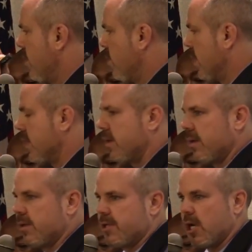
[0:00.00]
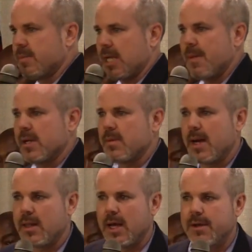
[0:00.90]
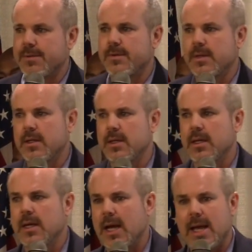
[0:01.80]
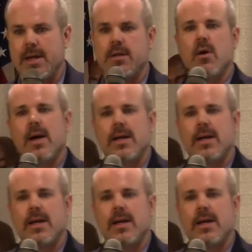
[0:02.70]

when Chubbs came into my life, I had no